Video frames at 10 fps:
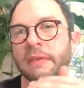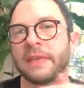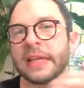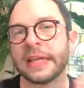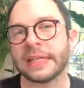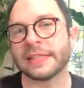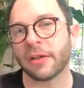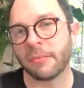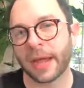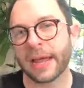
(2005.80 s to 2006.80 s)
if he is
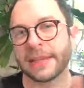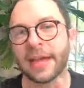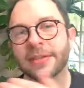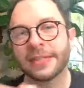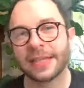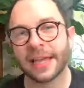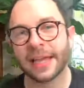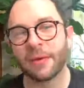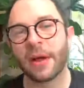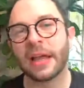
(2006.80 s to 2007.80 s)
on path, how to stay
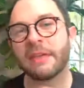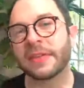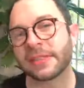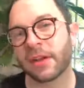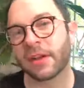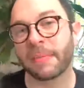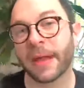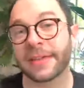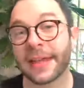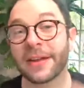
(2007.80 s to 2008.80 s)
that way. If he's not on
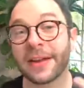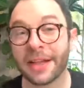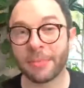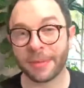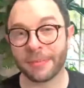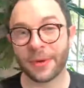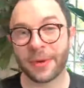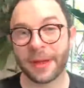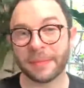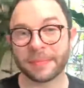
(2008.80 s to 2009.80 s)
path, how to help him.
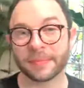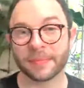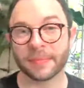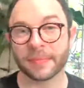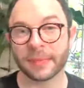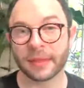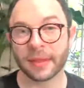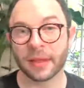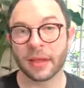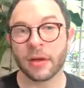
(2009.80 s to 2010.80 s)
Okay.
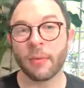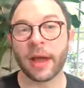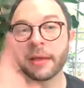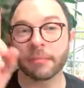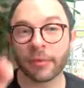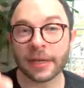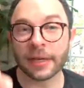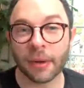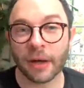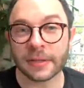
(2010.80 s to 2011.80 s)
Wait,
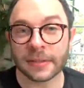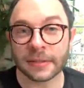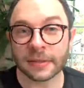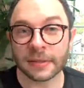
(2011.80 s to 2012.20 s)
press pause.